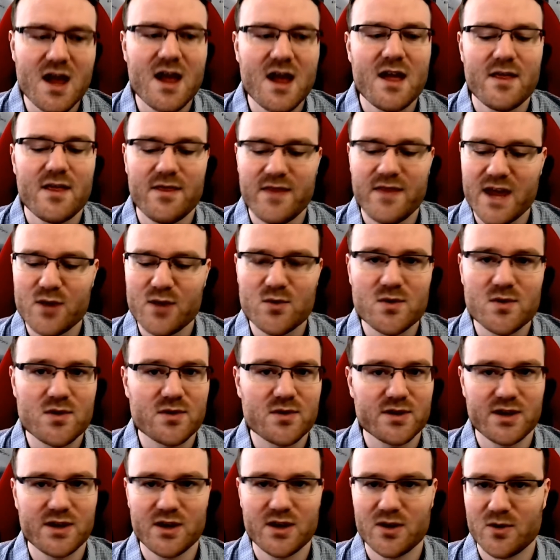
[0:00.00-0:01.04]
They
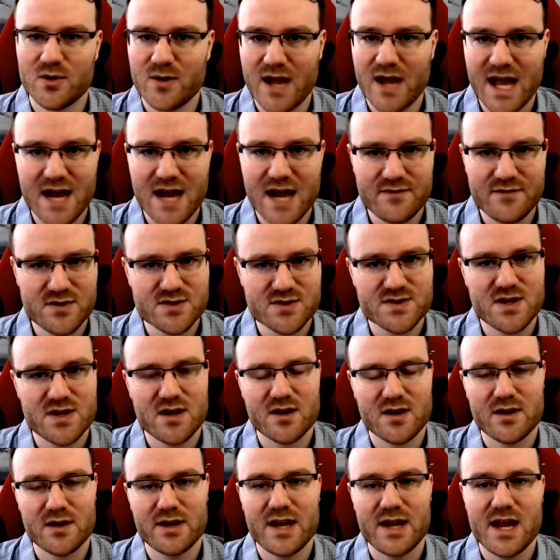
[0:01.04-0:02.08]
will, have your stock
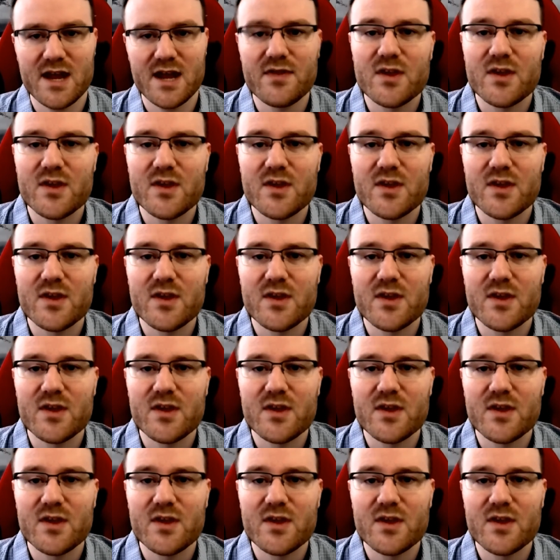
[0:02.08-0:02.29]
on hand.